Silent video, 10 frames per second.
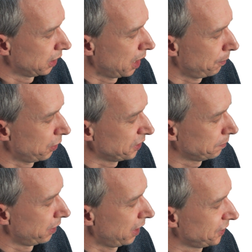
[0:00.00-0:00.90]
I press
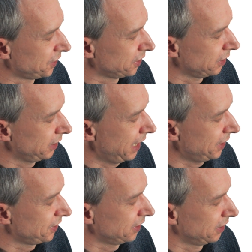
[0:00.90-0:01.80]
plus,
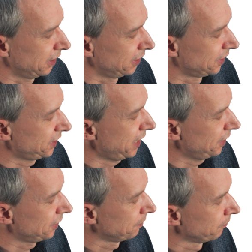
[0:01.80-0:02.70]
yes, and
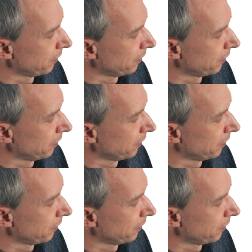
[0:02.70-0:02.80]
set.